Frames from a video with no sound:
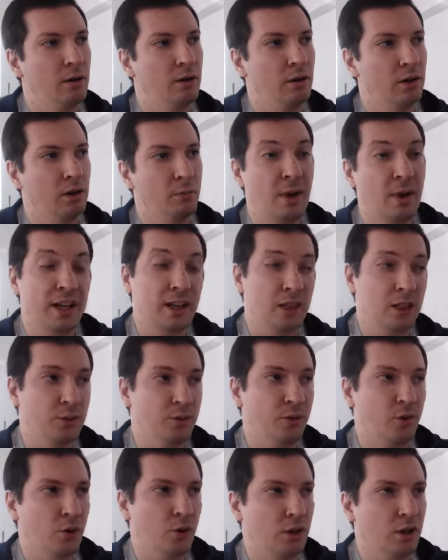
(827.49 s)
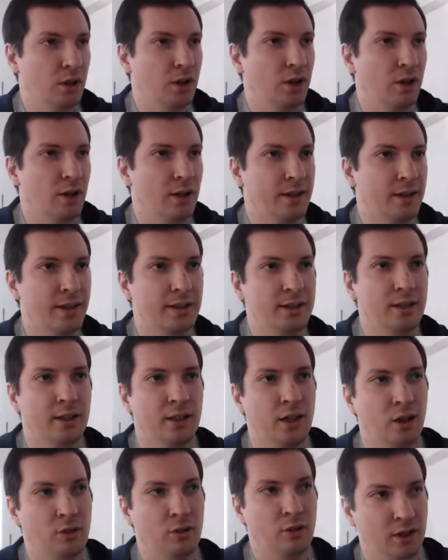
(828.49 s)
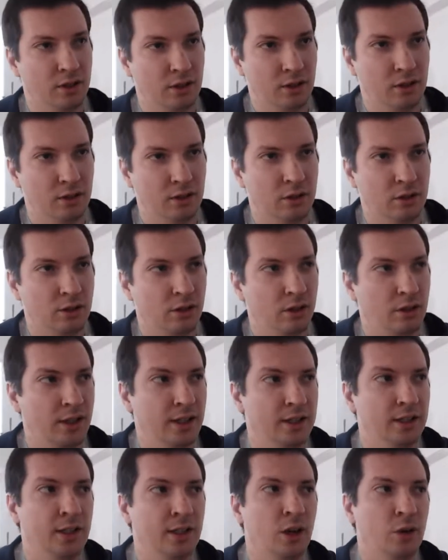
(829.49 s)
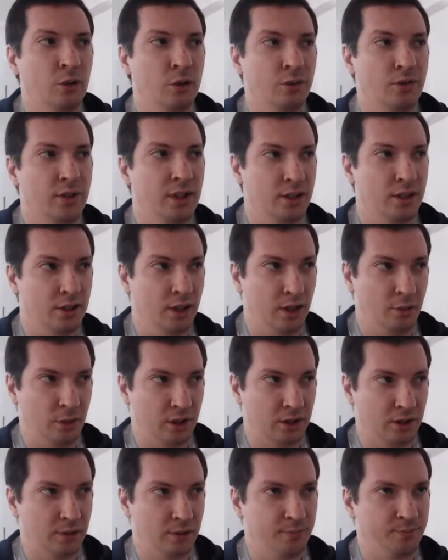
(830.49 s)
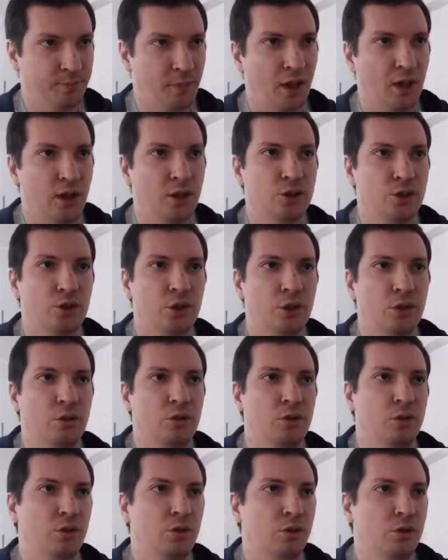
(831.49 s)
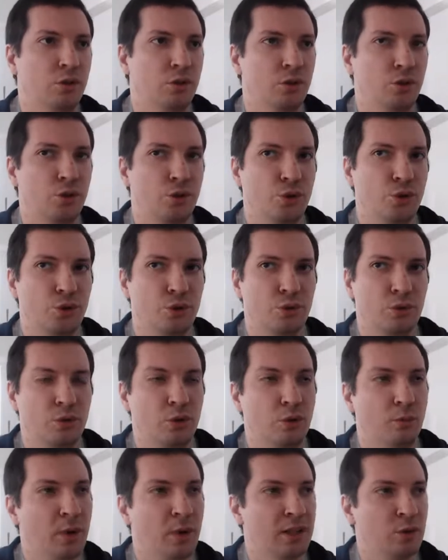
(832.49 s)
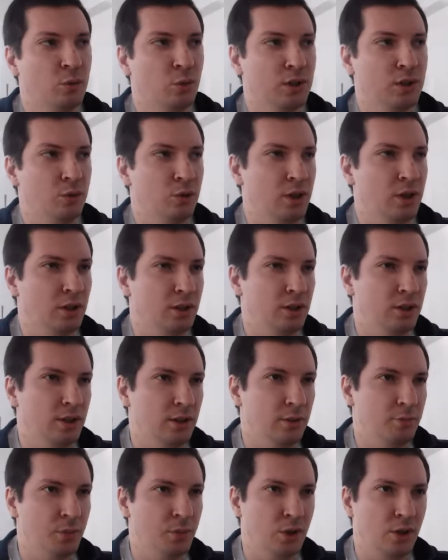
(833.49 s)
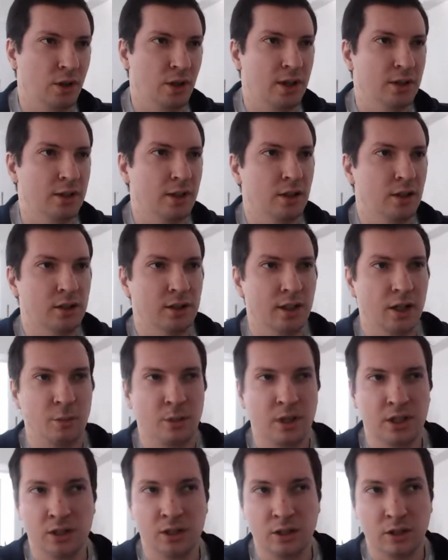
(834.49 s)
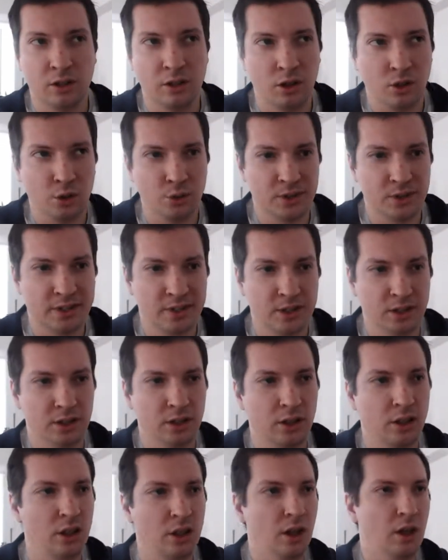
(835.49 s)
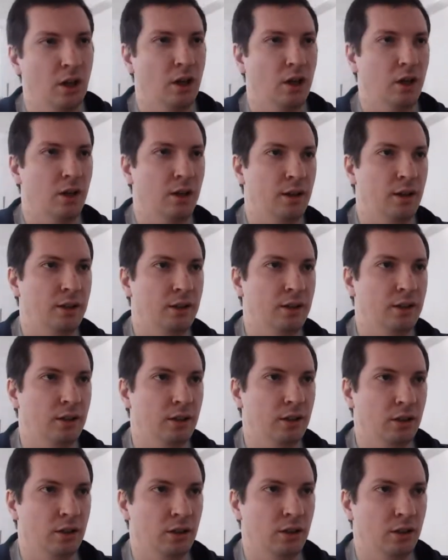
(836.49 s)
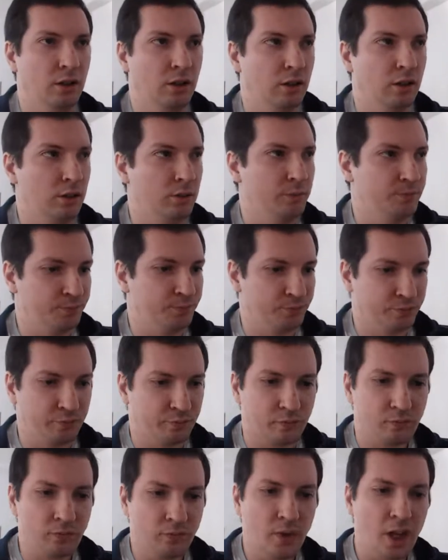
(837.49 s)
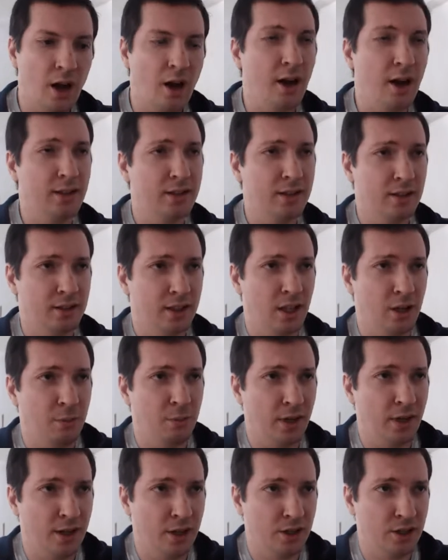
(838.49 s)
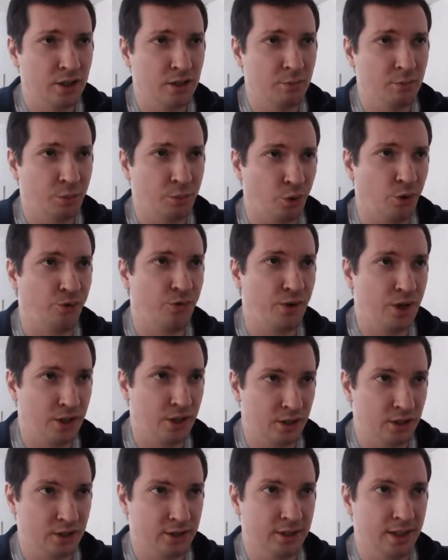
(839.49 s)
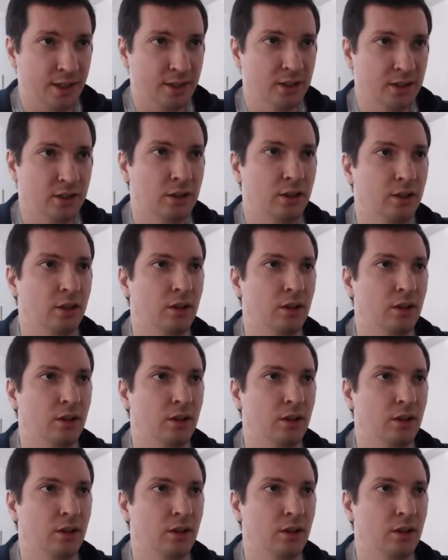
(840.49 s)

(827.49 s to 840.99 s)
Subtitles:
for getting out of the agreement. So you might want to include a unilateral termination clause and other termination provisions that